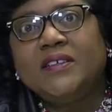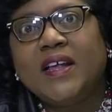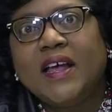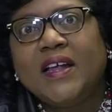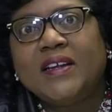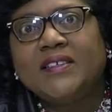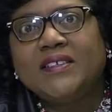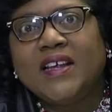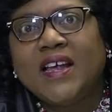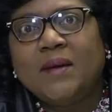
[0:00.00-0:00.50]

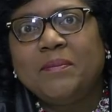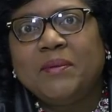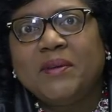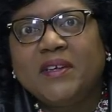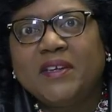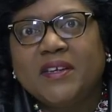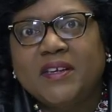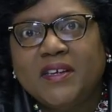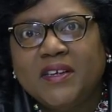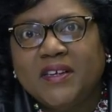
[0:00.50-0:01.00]
hot
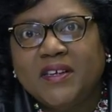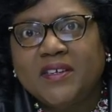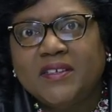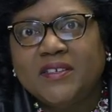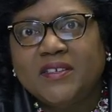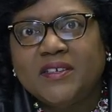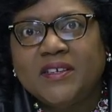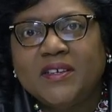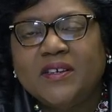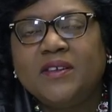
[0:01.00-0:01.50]
topic
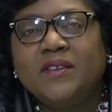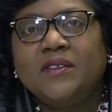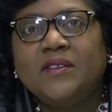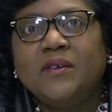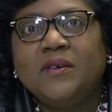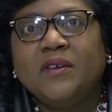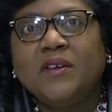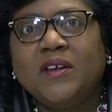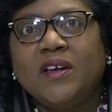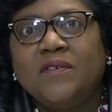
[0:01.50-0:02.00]
is
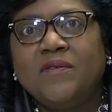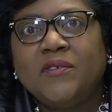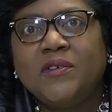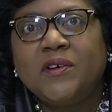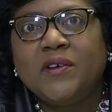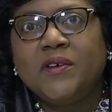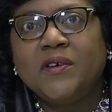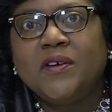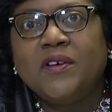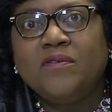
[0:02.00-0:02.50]
the
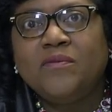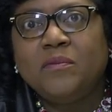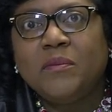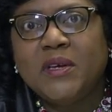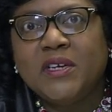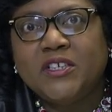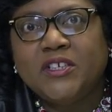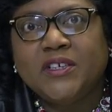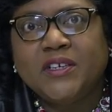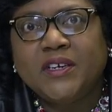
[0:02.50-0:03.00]
governor of
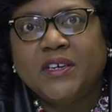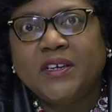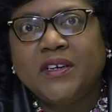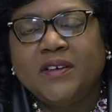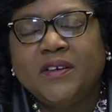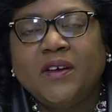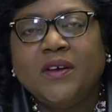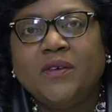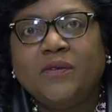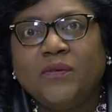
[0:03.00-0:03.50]

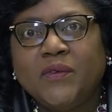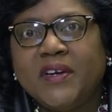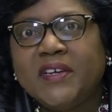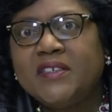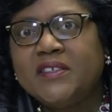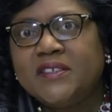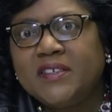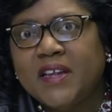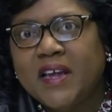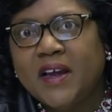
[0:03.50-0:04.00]
Michigan,
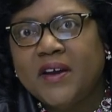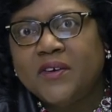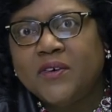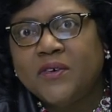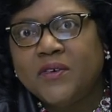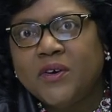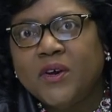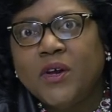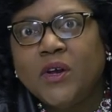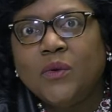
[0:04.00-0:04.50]
Rick
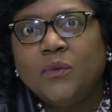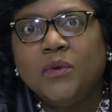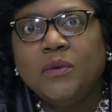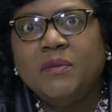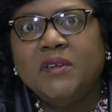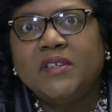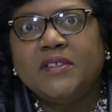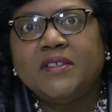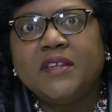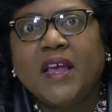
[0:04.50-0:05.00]
Snyder, will
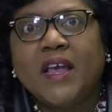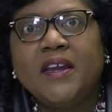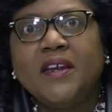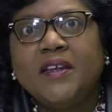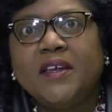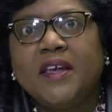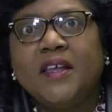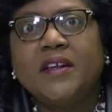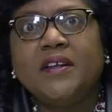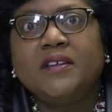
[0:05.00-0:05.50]
be
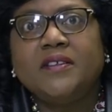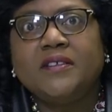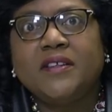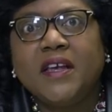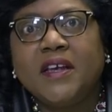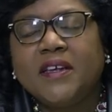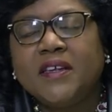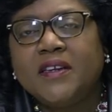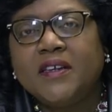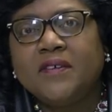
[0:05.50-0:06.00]
signing an
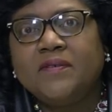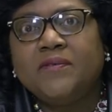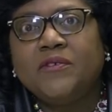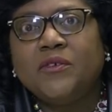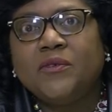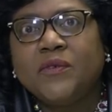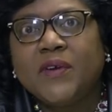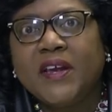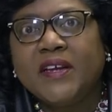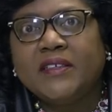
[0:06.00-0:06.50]
executive
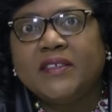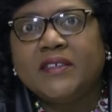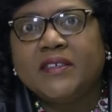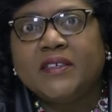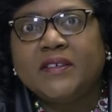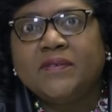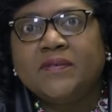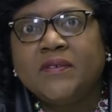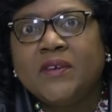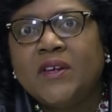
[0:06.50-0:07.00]

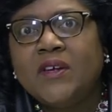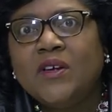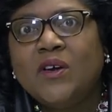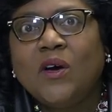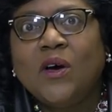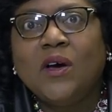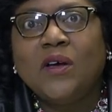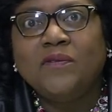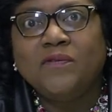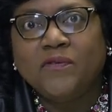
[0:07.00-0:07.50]
directive
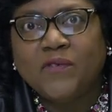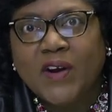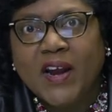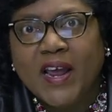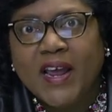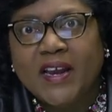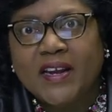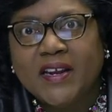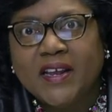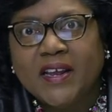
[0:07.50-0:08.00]
on
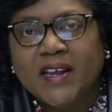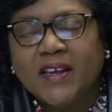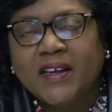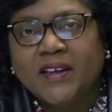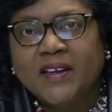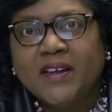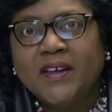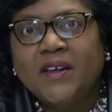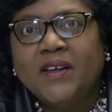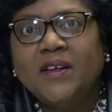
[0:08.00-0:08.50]

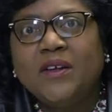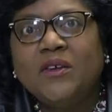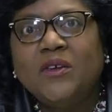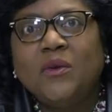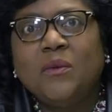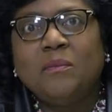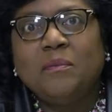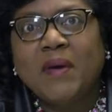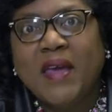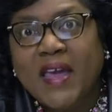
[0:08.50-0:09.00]
Friday
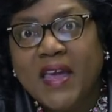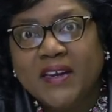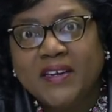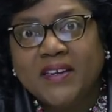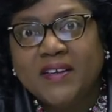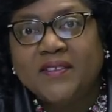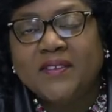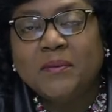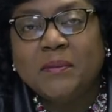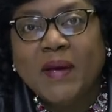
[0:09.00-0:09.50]

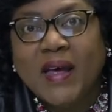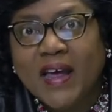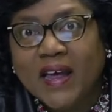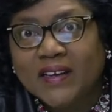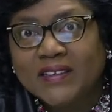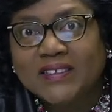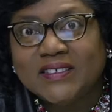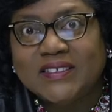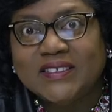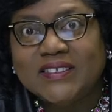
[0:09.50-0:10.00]
banning the
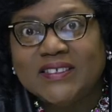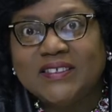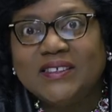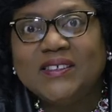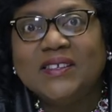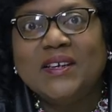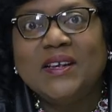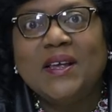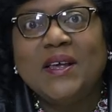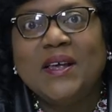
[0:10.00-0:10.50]
box.
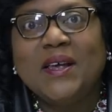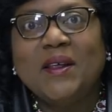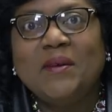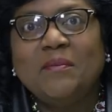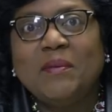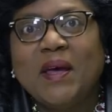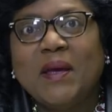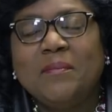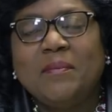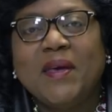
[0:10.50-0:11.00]

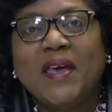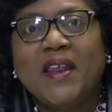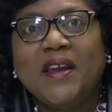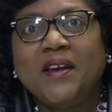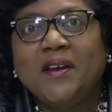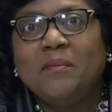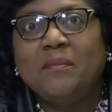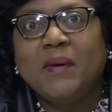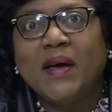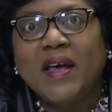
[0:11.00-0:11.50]
And by
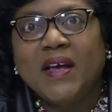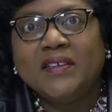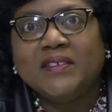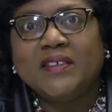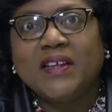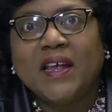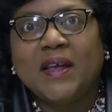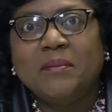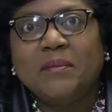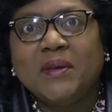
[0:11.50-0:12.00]
banning the
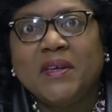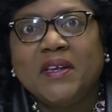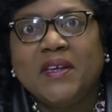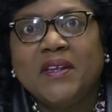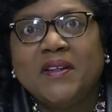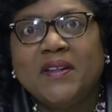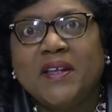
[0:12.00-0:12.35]
box, I mean